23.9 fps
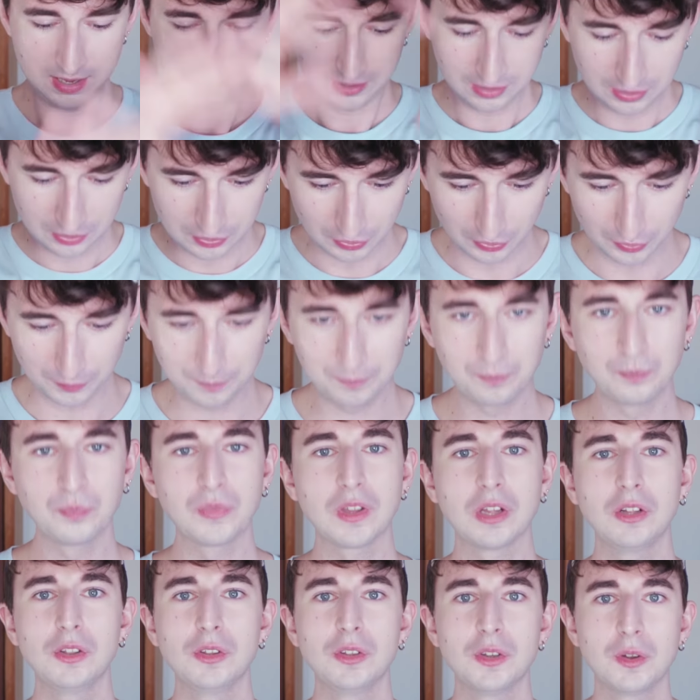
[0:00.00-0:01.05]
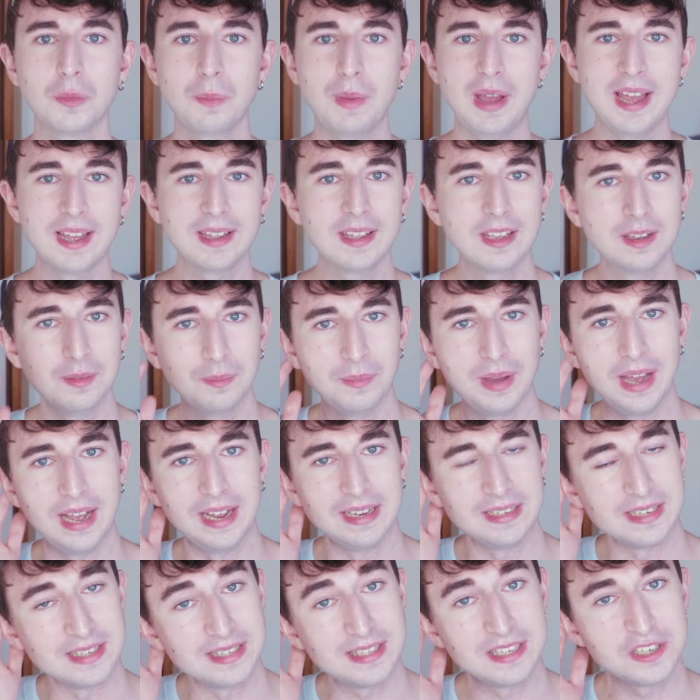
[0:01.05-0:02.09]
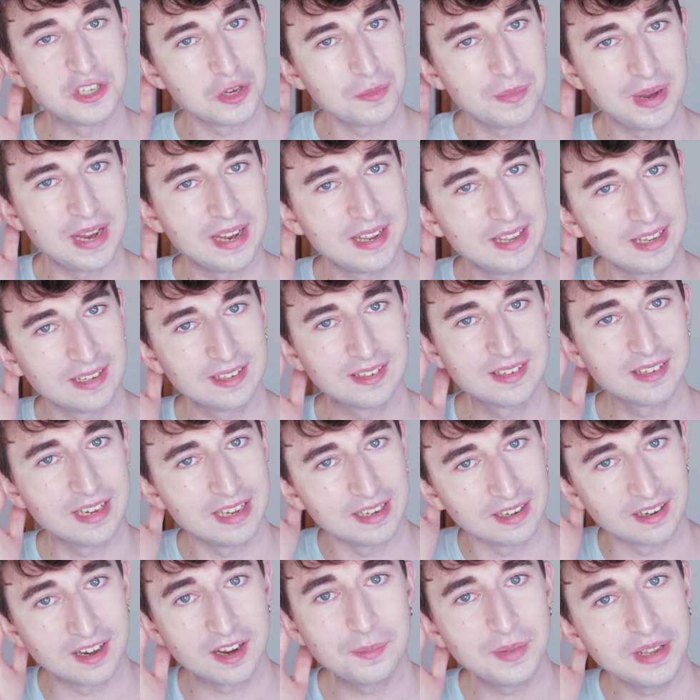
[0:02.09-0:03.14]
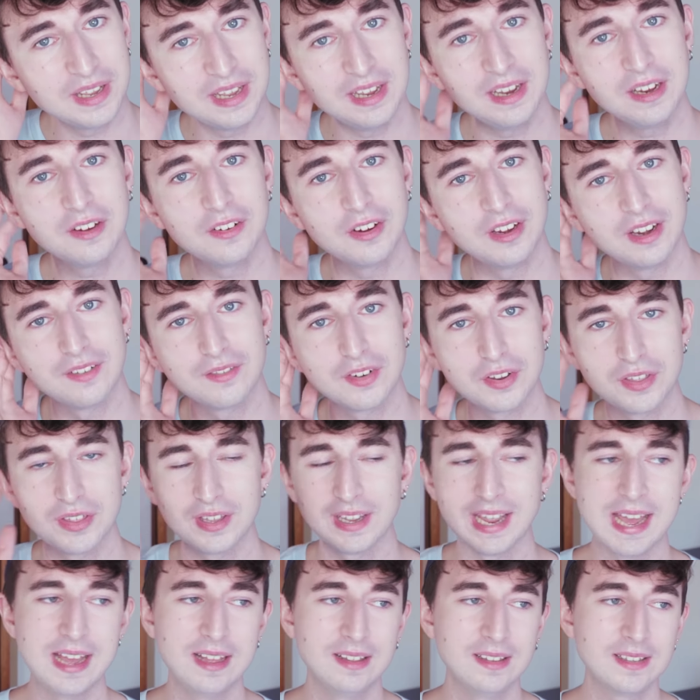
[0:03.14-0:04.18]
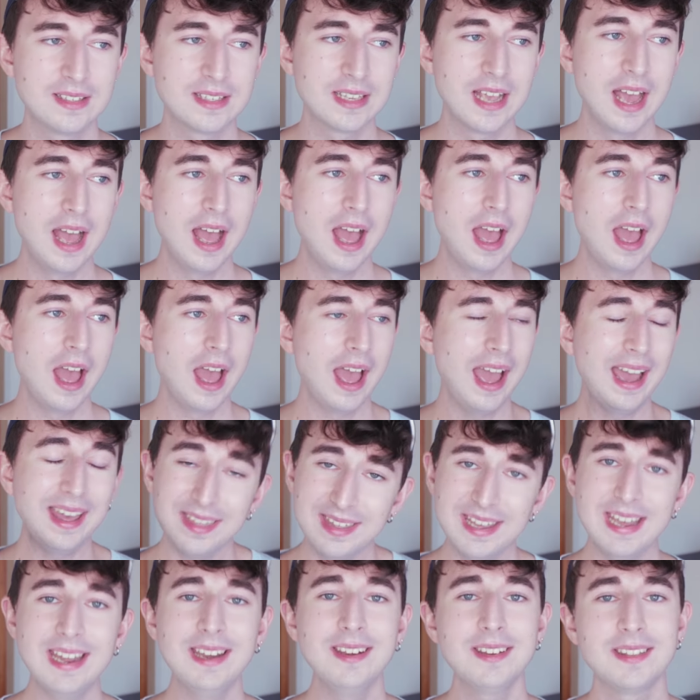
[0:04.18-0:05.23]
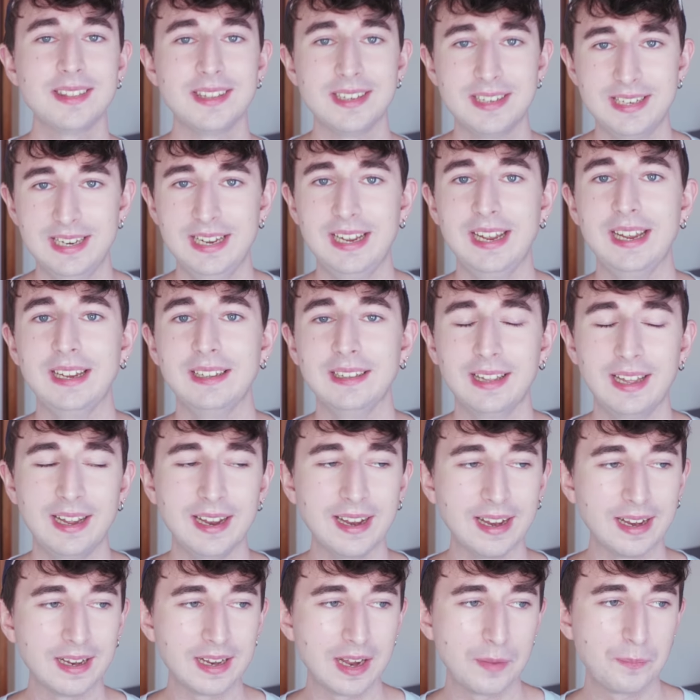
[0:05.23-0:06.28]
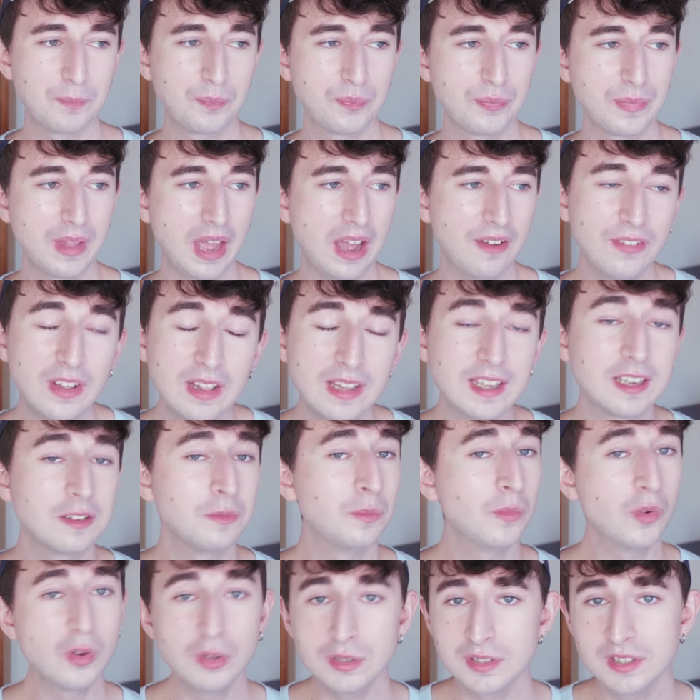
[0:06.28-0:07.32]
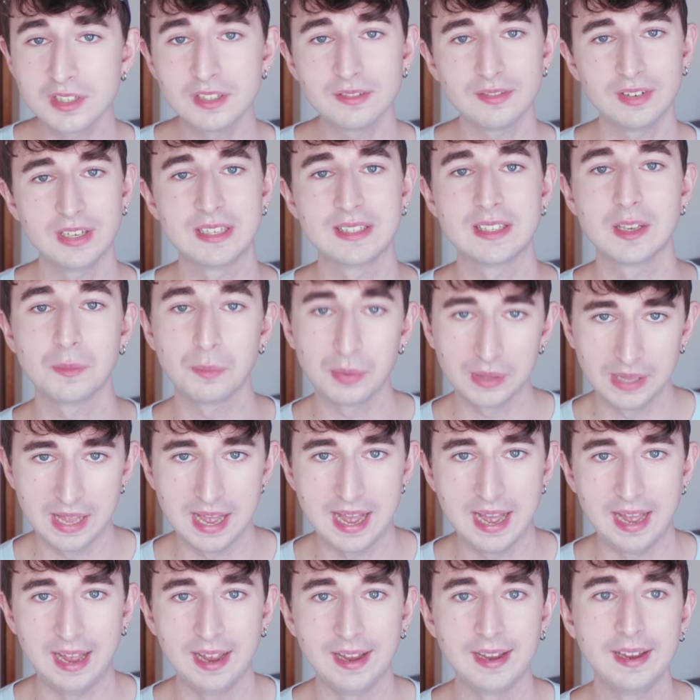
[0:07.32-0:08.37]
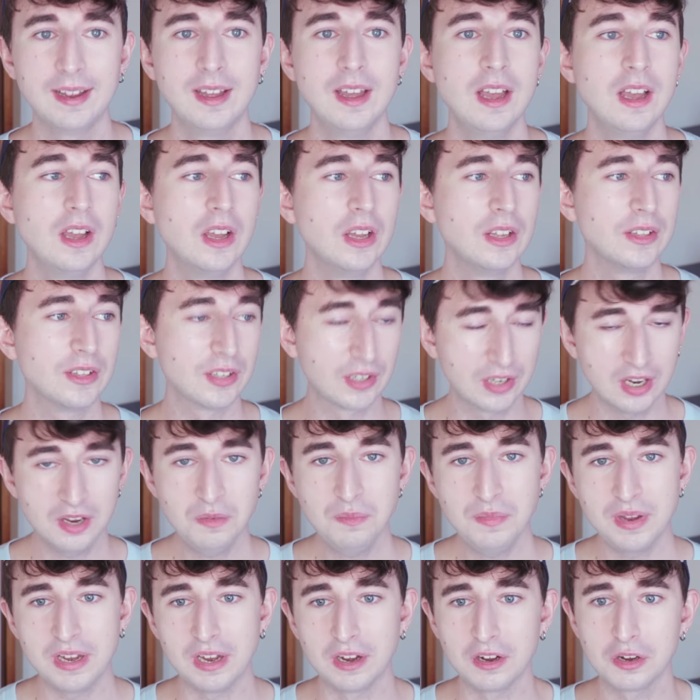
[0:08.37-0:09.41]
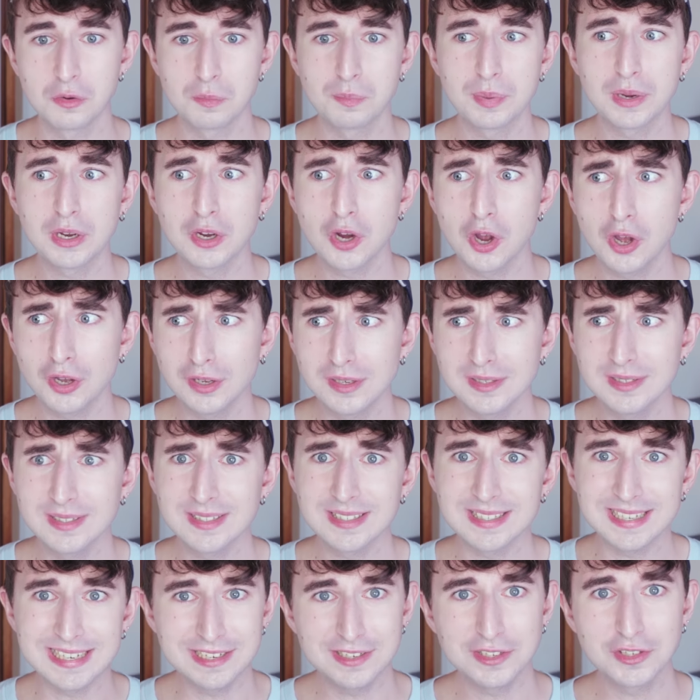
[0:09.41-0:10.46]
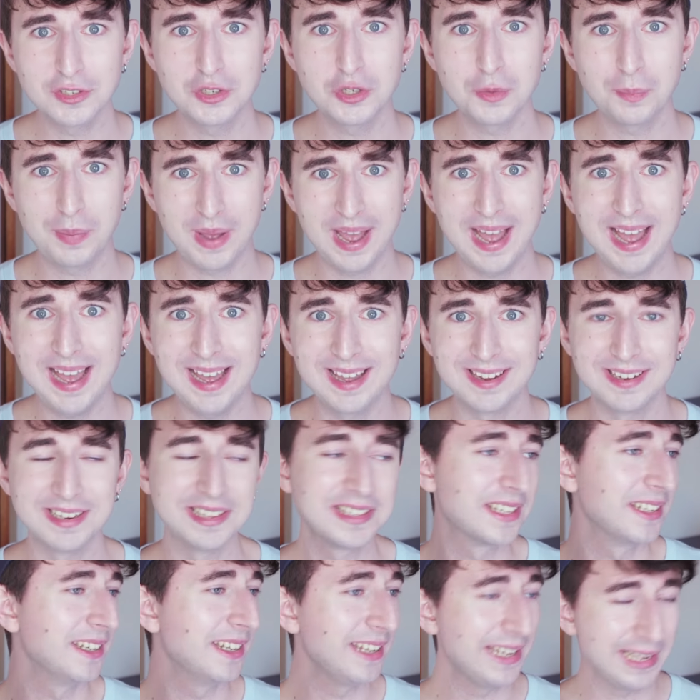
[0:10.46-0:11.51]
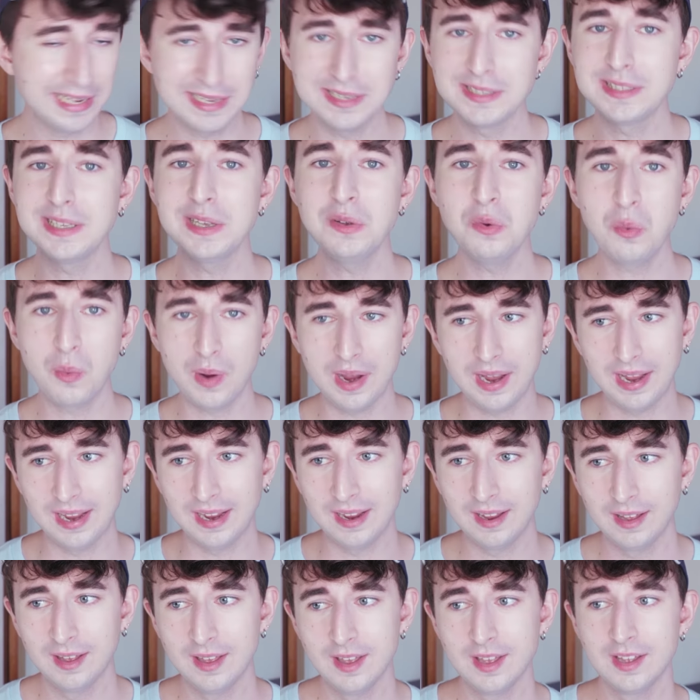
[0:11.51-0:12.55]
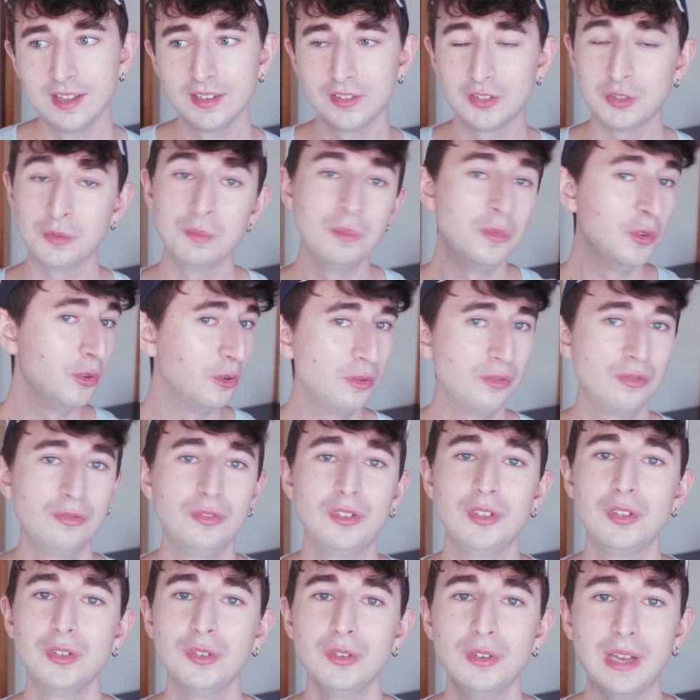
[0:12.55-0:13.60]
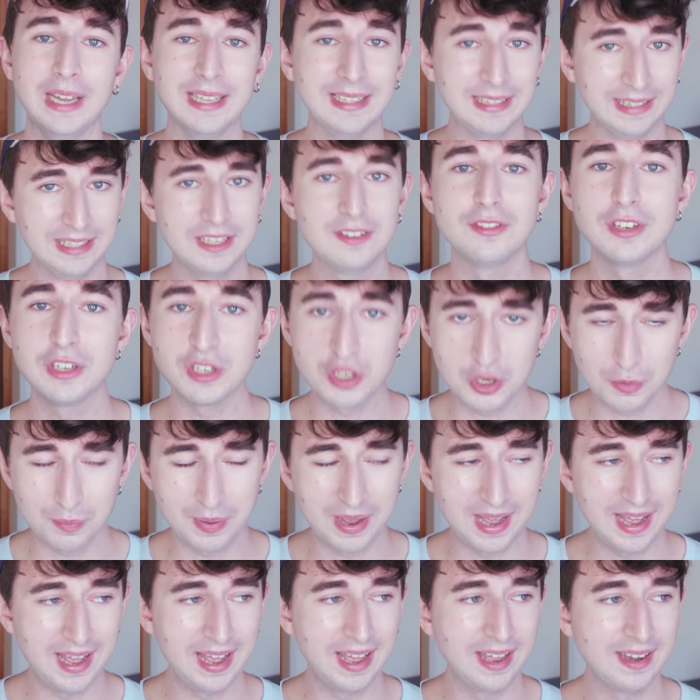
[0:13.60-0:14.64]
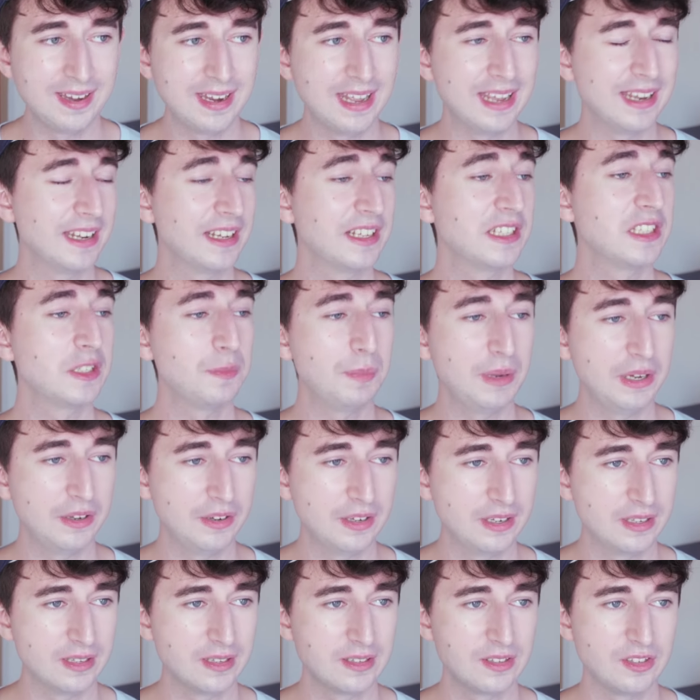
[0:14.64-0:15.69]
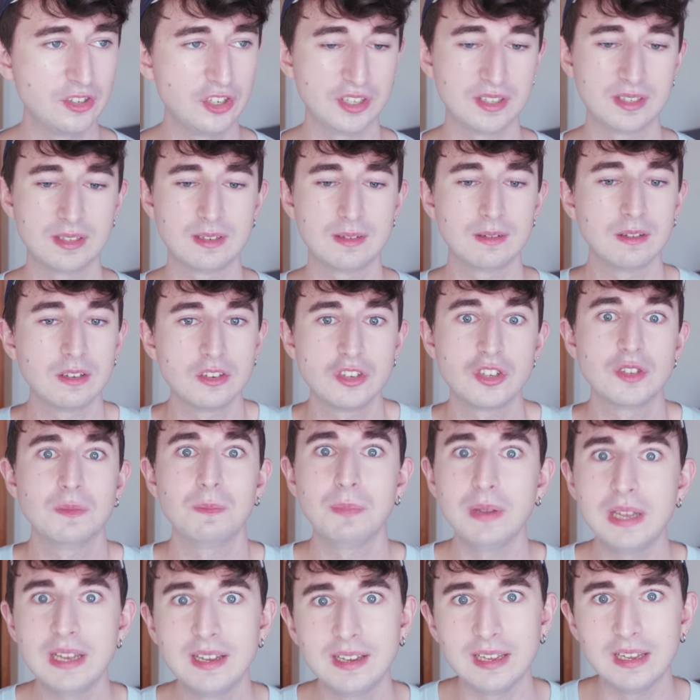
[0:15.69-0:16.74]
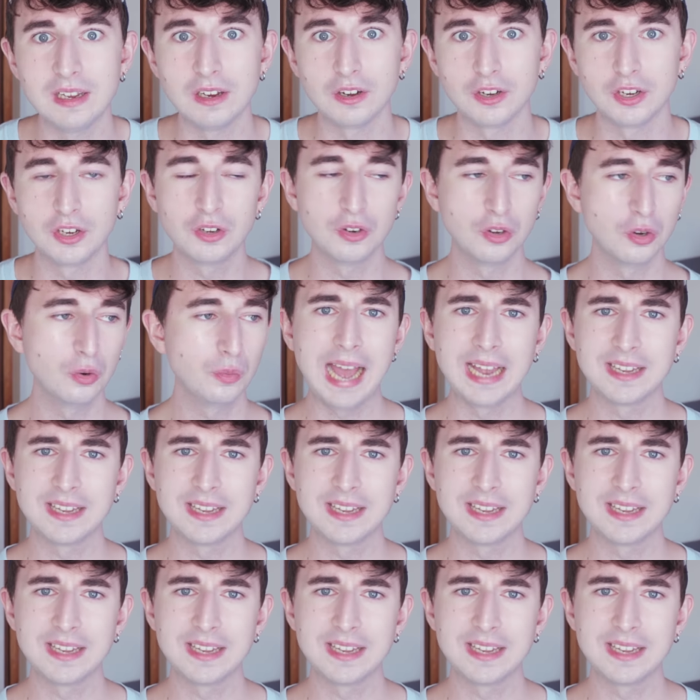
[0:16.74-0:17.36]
you know, look back at my decision making and coming here and everything else, at the end of the day, like, I feel like most of us apply to come here because it's Japan. It's an easy way to move to and live in Japan and experience just being here, you know?